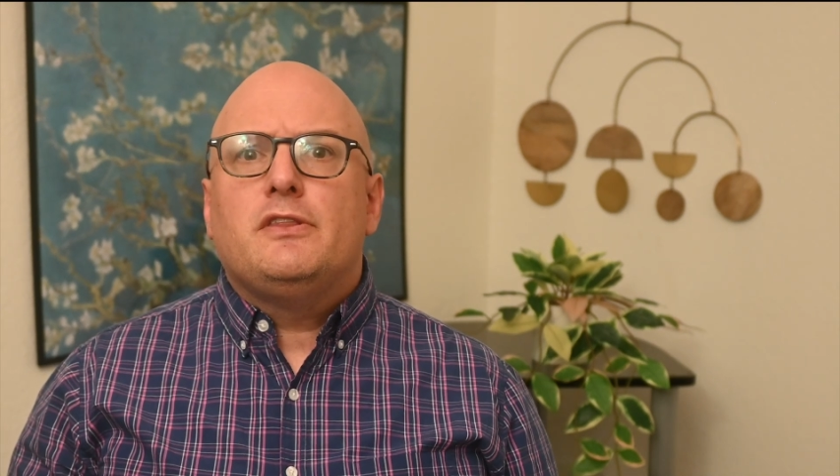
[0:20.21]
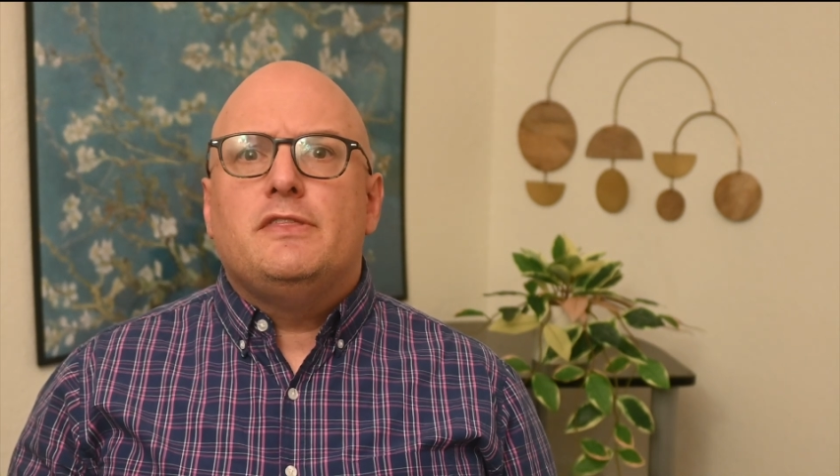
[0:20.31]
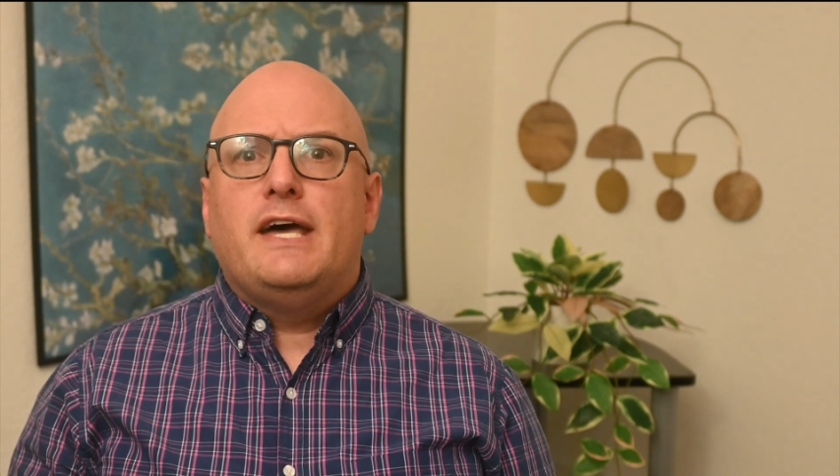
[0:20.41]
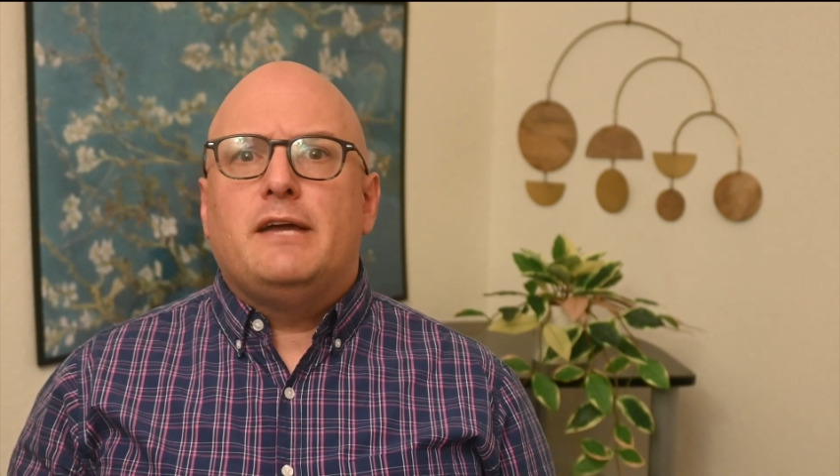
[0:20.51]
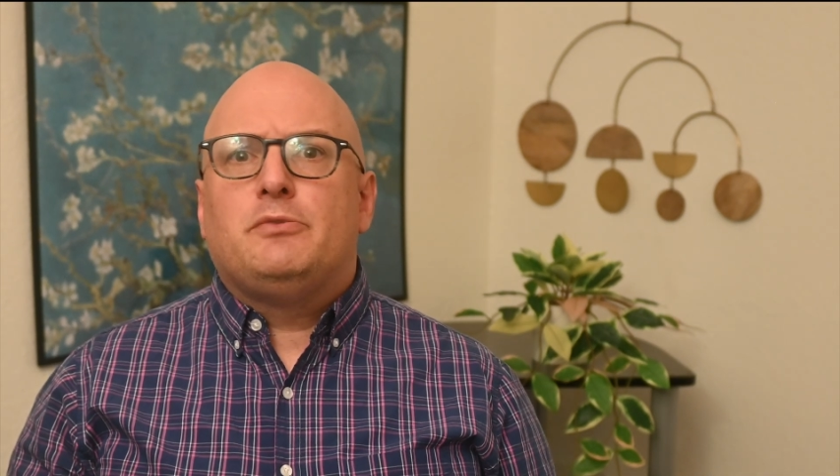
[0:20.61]

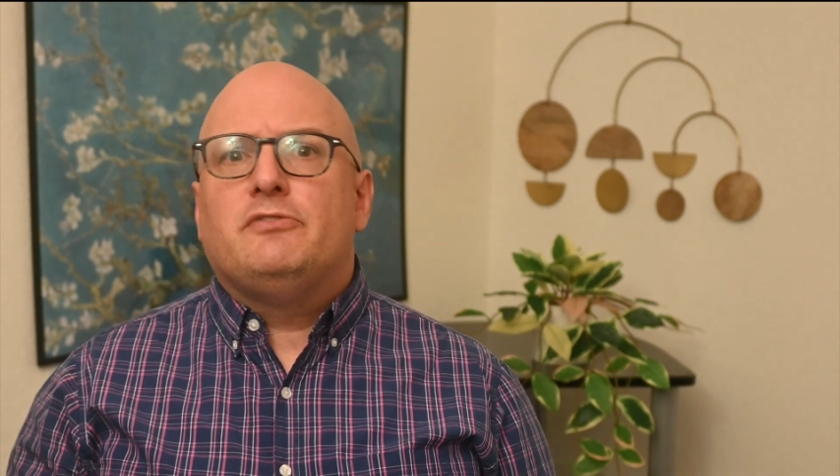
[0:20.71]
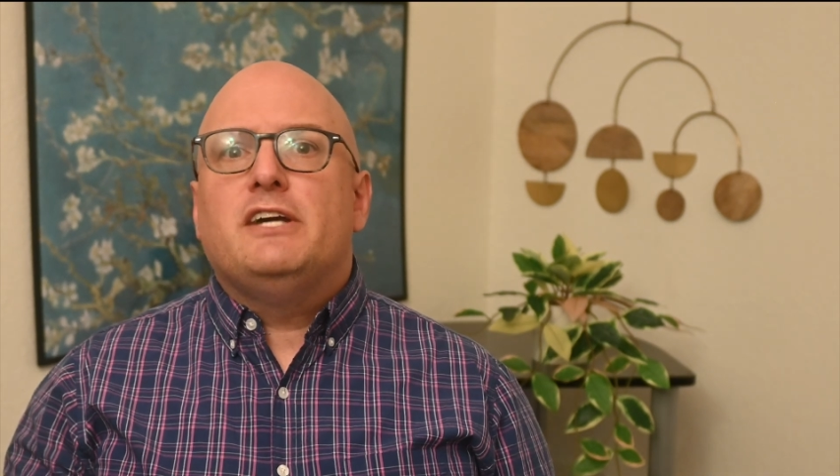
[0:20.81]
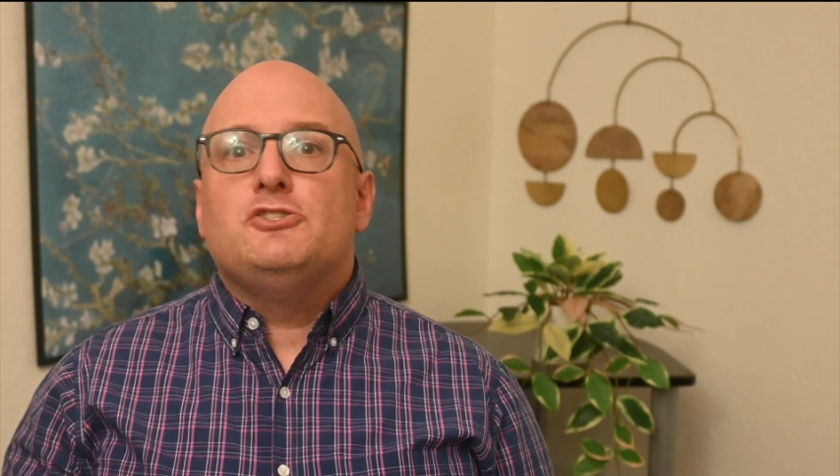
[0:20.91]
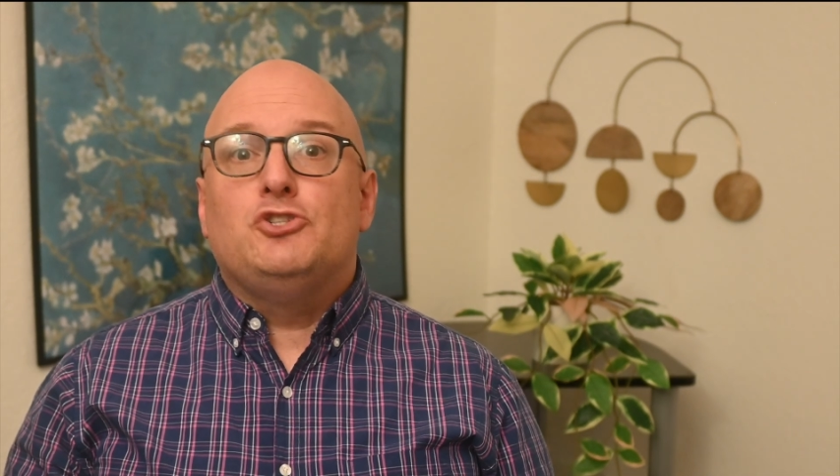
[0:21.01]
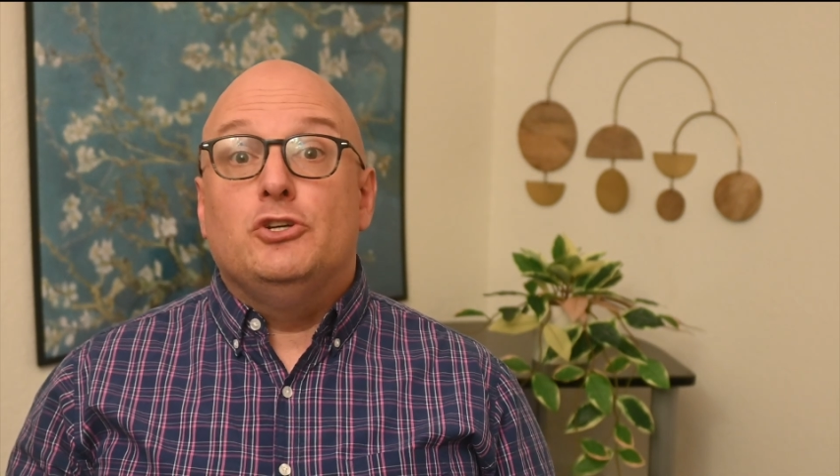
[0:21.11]
that
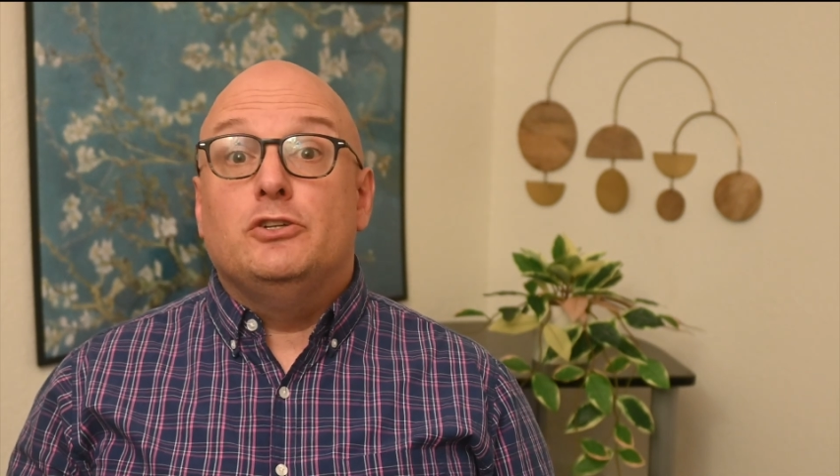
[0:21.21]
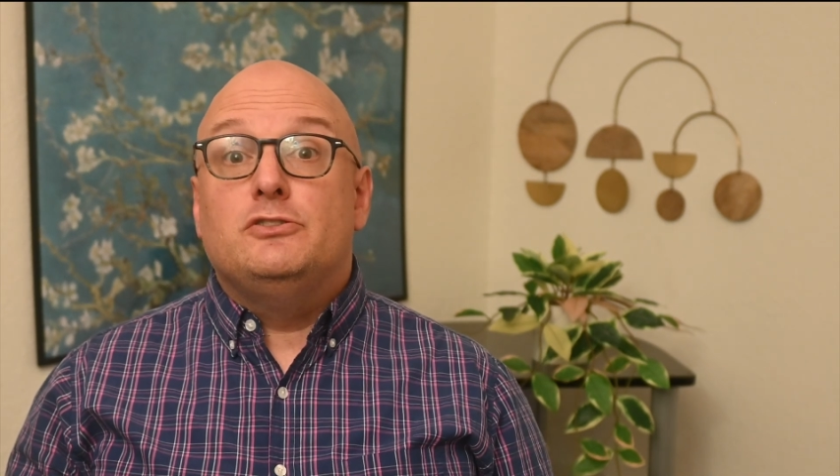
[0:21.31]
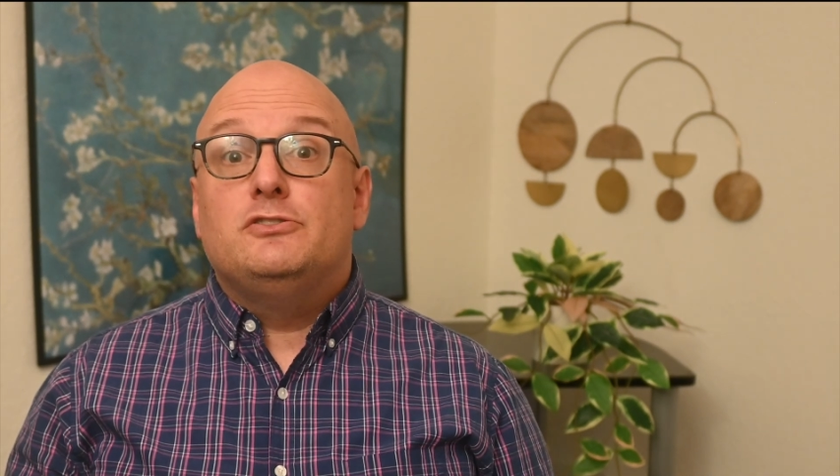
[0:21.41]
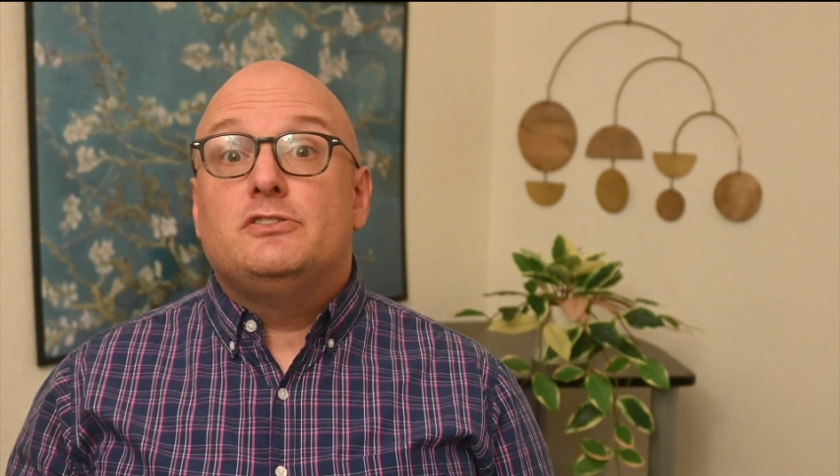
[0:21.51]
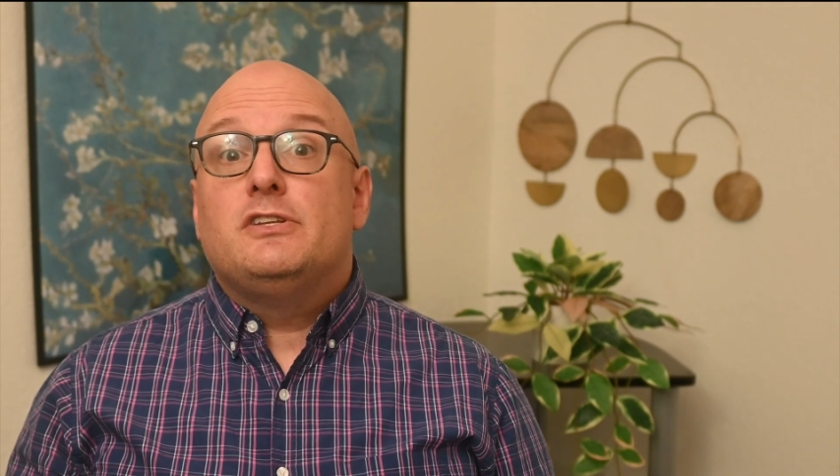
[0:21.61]
provides
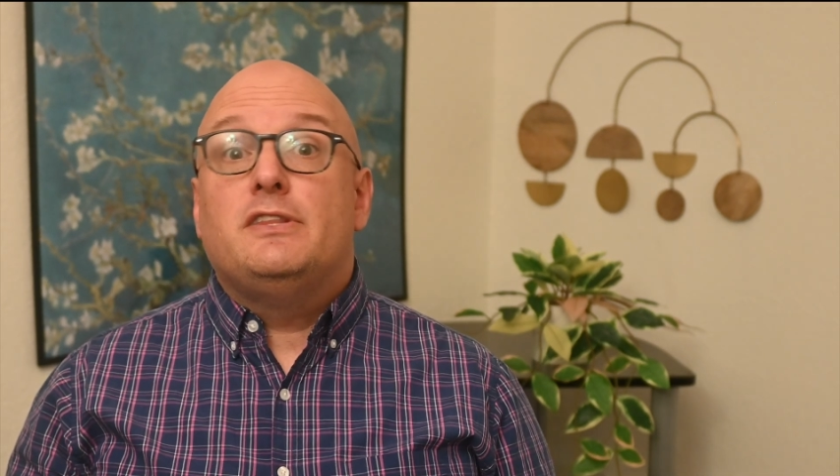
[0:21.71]
goods